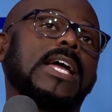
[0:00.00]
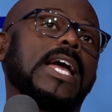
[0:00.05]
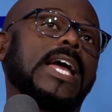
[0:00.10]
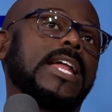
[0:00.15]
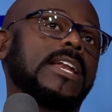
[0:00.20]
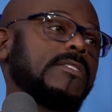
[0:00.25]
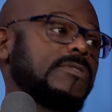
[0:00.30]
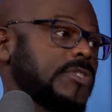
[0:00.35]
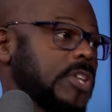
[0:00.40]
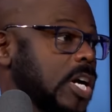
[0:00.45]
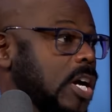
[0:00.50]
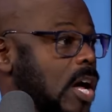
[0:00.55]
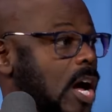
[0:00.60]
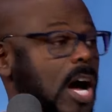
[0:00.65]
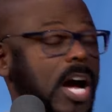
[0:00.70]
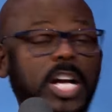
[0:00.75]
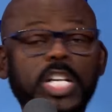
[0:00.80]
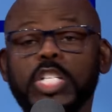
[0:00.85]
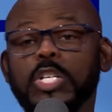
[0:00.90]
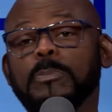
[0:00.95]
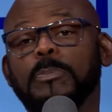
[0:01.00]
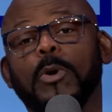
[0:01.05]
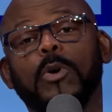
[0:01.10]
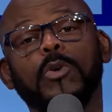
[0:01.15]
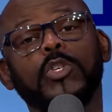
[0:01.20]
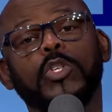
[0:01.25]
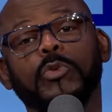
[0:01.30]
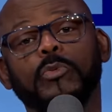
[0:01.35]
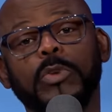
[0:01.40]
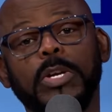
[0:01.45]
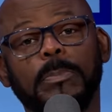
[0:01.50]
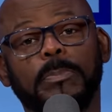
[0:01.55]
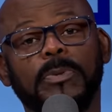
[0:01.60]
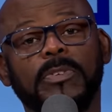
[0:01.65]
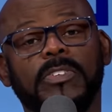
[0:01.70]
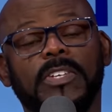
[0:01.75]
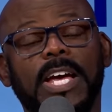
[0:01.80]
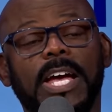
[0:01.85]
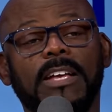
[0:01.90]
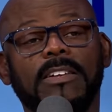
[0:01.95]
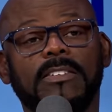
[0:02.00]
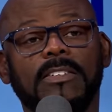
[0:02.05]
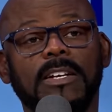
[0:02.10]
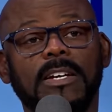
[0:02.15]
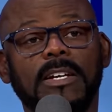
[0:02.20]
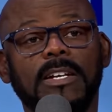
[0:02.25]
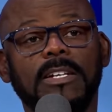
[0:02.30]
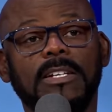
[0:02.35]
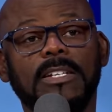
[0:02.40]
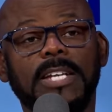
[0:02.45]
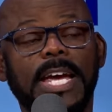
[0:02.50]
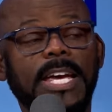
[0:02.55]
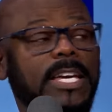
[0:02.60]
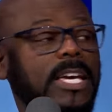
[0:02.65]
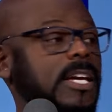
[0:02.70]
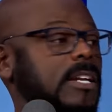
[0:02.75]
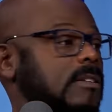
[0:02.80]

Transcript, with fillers: and if the car is supposed to repossess, take it.